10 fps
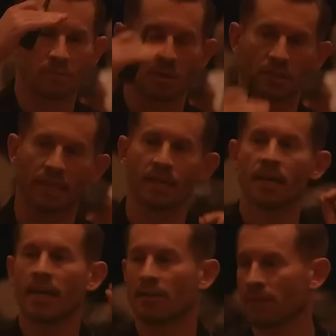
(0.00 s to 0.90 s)
ability
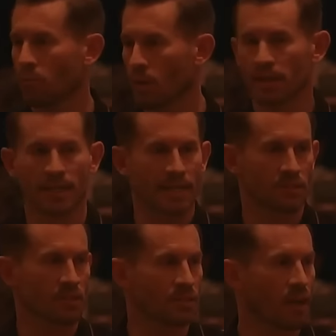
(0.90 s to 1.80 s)
if I wanted to get
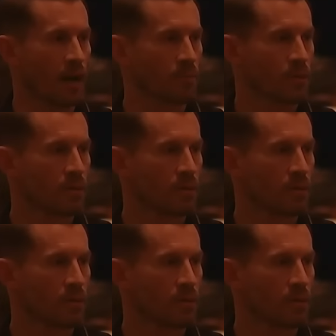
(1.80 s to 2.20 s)
to the top.